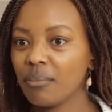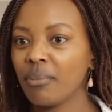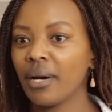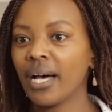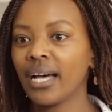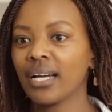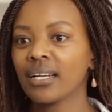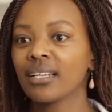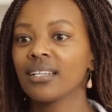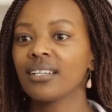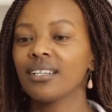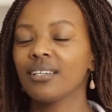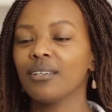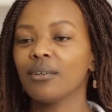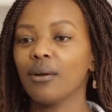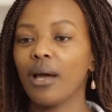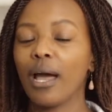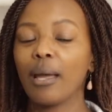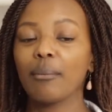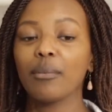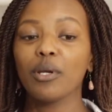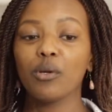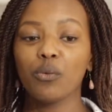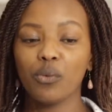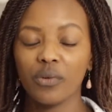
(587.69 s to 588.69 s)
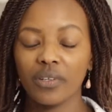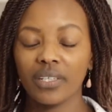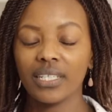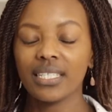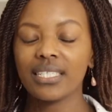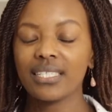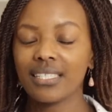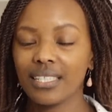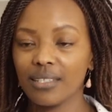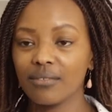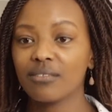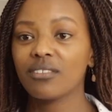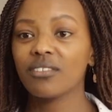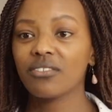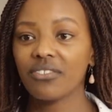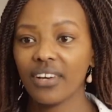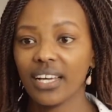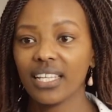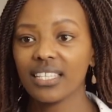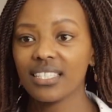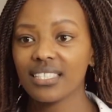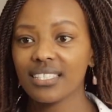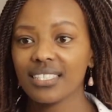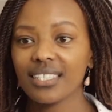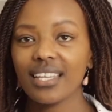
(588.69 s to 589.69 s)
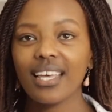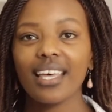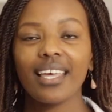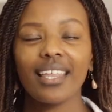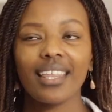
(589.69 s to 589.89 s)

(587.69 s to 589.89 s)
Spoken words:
back, we received funds.